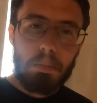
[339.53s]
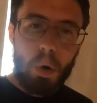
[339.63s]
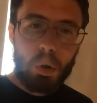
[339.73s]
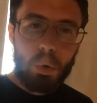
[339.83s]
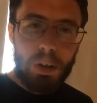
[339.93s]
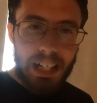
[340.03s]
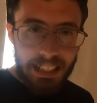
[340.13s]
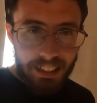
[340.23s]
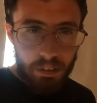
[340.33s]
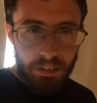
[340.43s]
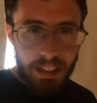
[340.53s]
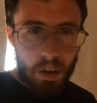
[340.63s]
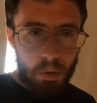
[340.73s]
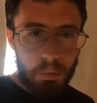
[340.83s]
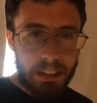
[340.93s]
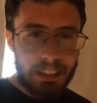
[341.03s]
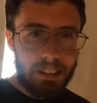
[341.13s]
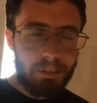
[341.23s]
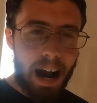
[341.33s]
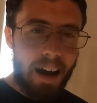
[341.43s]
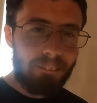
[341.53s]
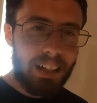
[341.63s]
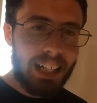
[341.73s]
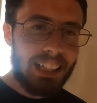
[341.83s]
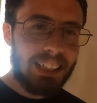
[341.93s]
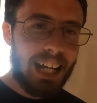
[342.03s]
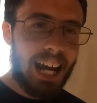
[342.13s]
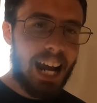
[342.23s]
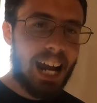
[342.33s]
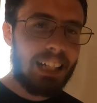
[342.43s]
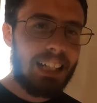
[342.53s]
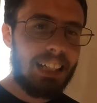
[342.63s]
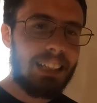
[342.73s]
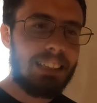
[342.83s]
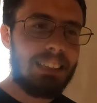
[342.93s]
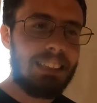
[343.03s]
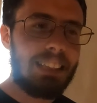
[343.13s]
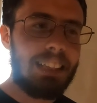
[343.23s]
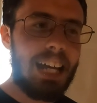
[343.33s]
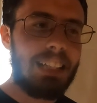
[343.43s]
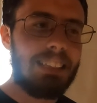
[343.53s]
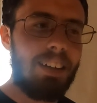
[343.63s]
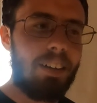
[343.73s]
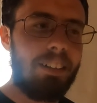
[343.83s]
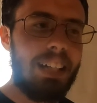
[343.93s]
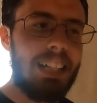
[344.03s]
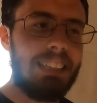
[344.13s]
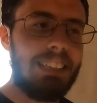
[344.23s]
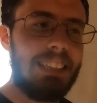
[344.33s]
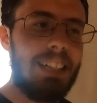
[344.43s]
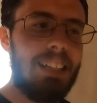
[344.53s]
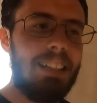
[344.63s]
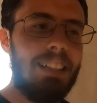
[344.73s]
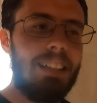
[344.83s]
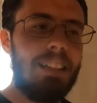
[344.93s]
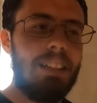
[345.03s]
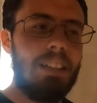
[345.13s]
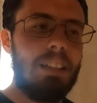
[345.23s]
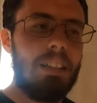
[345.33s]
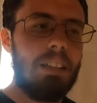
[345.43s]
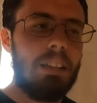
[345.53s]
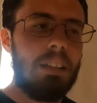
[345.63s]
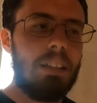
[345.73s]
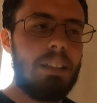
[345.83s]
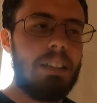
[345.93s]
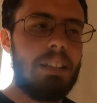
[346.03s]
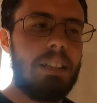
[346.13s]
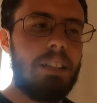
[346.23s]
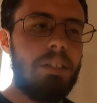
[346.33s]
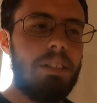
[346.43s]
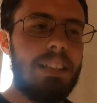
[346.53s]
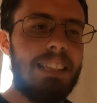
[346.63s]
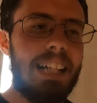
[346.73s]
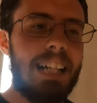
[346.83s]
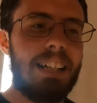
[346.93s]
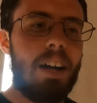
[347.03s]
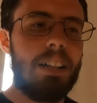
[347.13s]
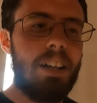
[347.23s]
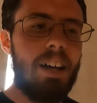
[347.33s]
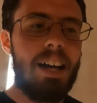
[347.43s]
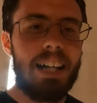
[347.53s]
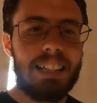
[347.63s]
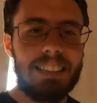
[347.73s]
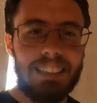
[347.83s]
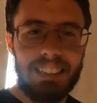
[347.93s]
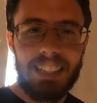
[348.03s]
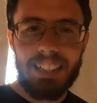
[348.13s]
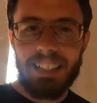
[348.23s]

Vocally, Nu Tone with the rapping and his guest artists mm, do the singing on the hooks.